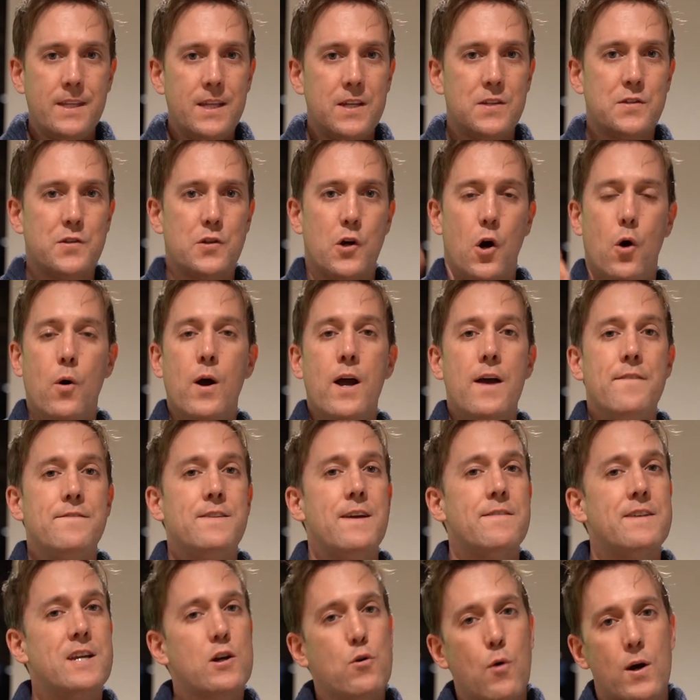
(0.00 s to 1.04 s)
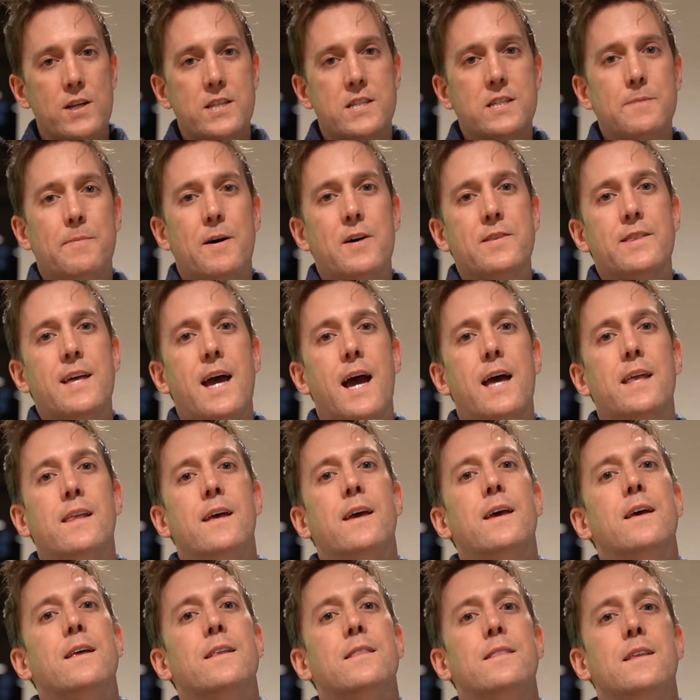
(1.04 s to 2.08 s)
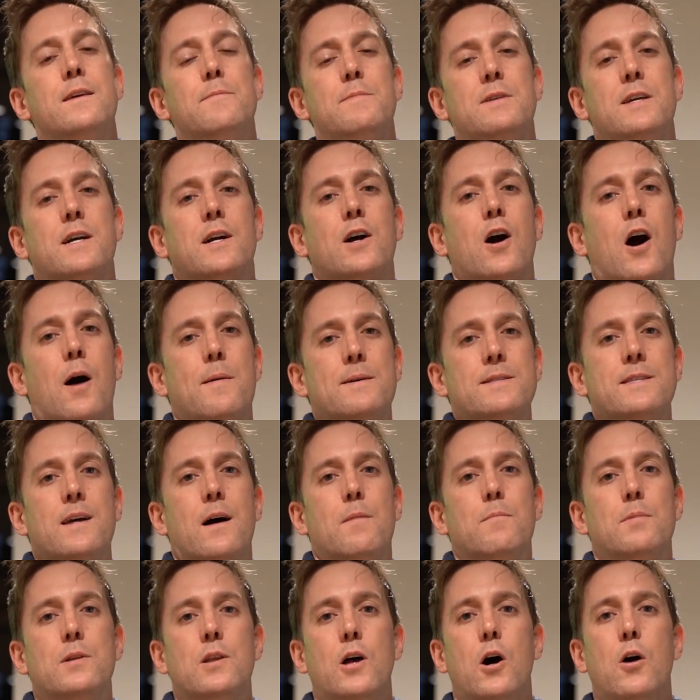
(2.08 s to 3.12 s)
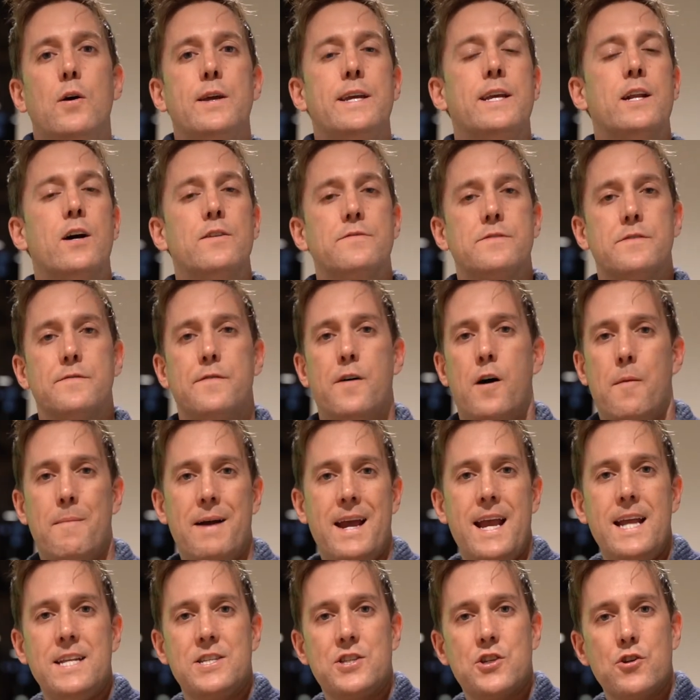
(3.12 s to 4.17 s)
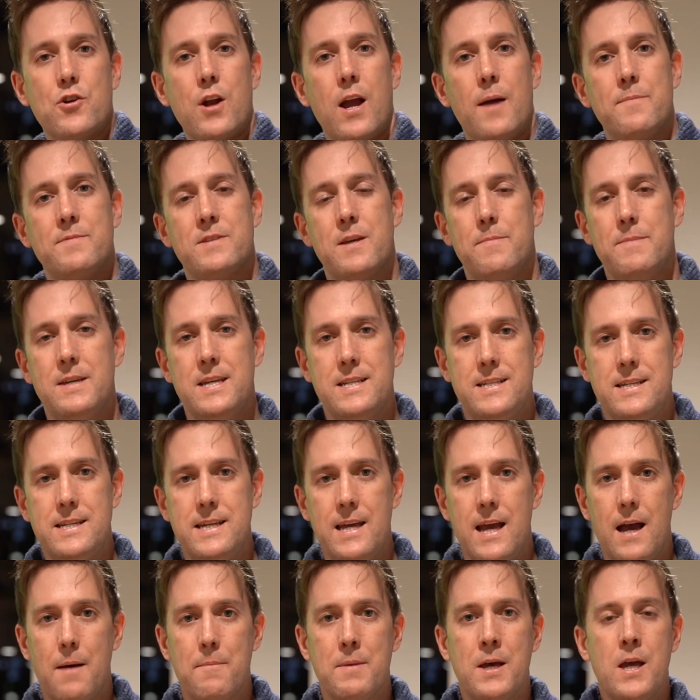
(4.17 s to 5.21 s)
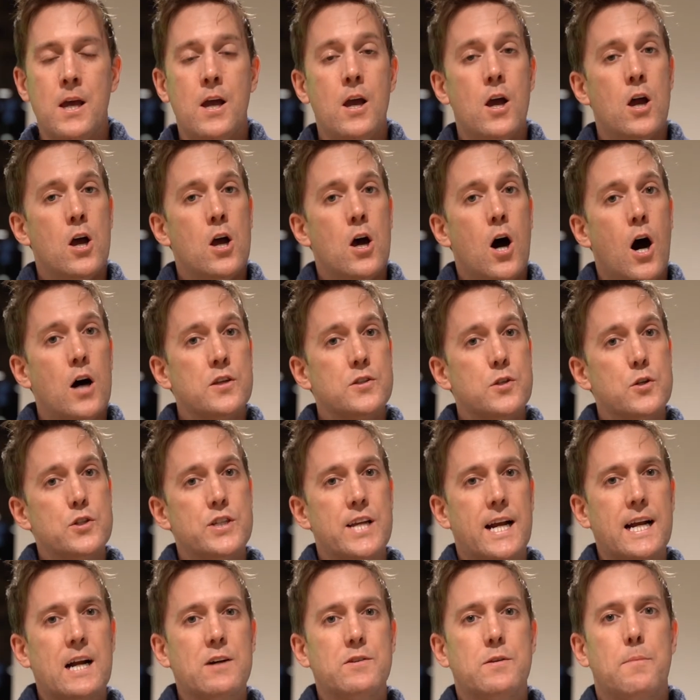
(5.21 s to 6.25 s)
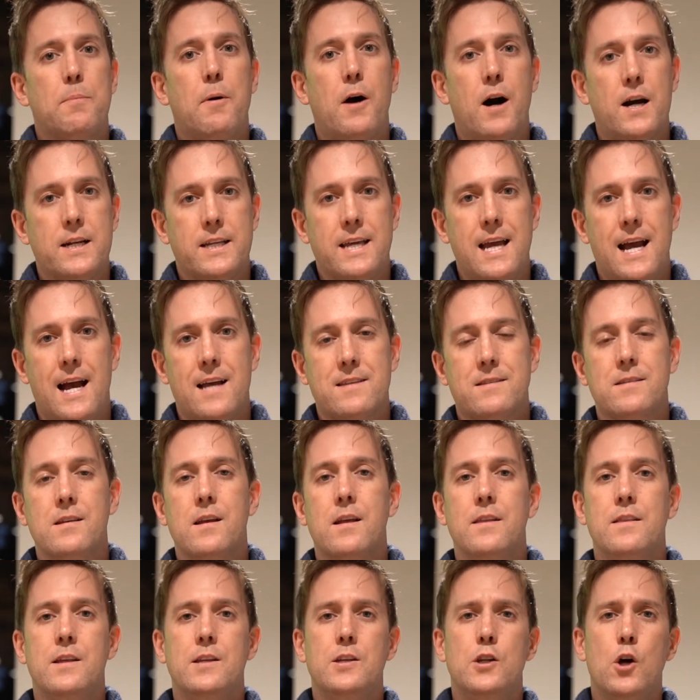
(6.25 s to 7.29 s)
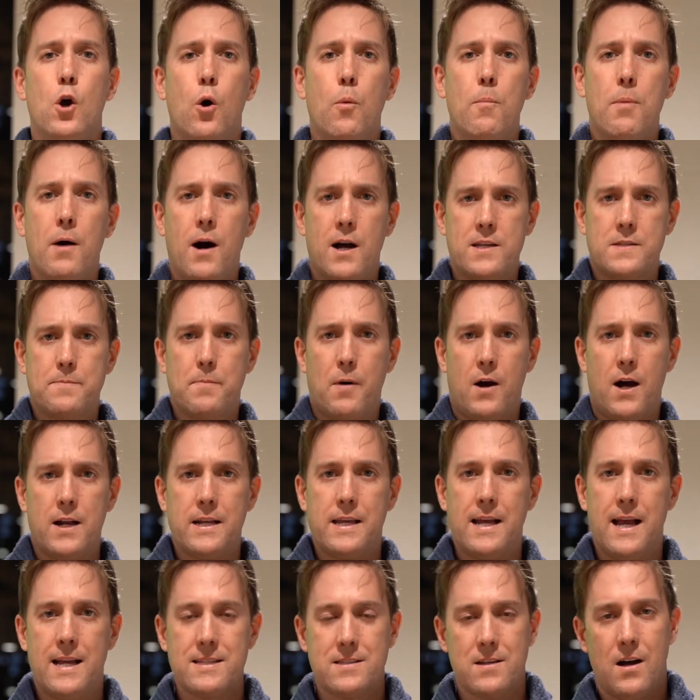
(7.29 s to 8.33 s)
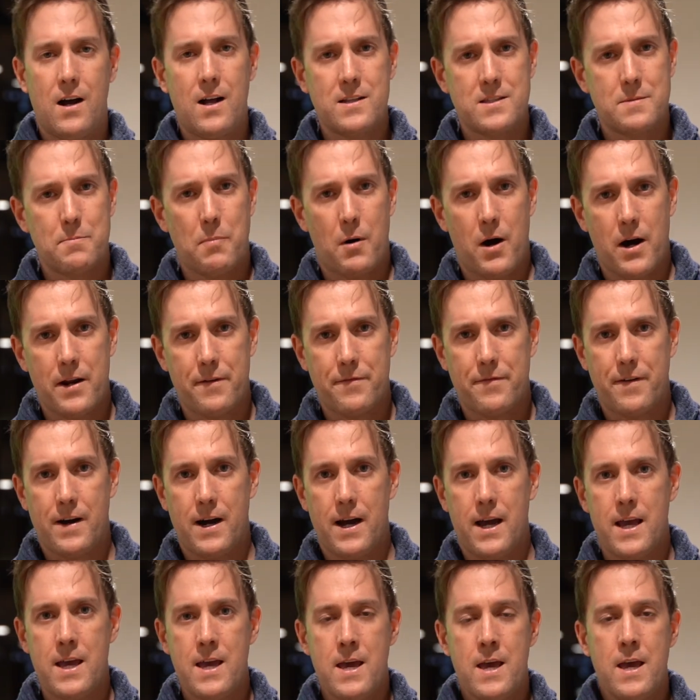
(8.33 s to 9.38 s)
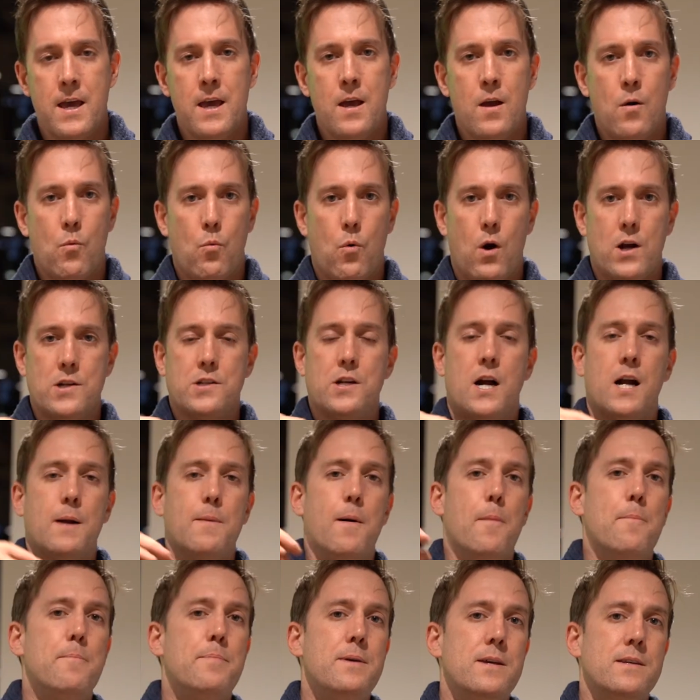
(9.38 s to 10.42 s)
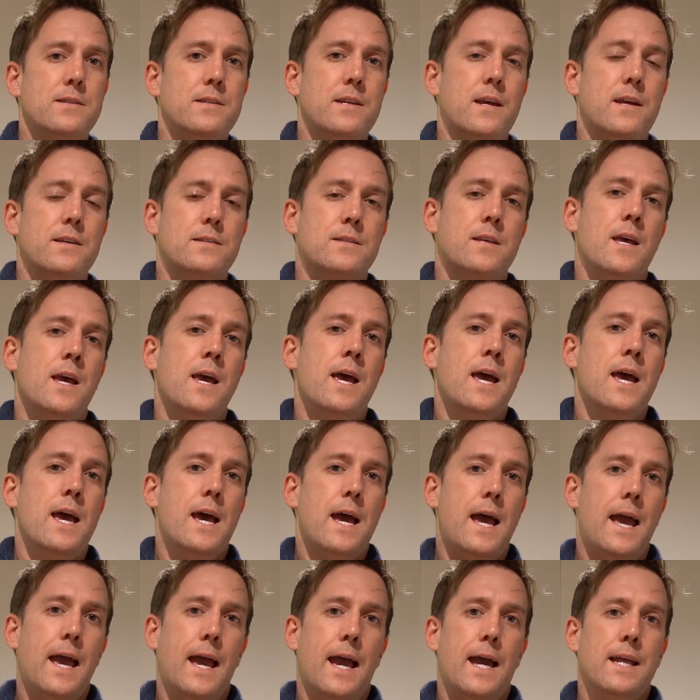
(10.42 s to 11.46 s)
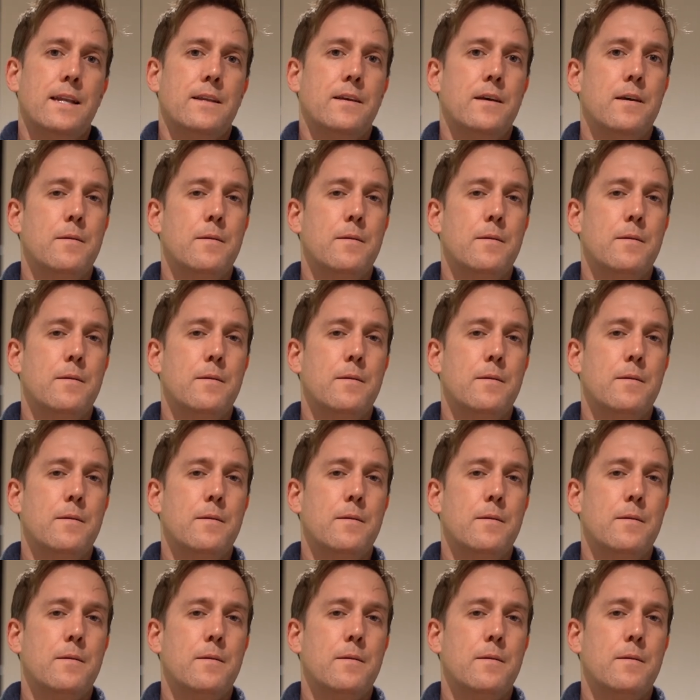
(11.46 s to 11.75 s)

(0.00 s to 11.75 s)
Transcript: so if you have any questions about that, leave me a comment down below. You can also follow my Instagram, send me a DM. Also check out the podcast, the No Boss Podcast on Spotify, where I talk about business and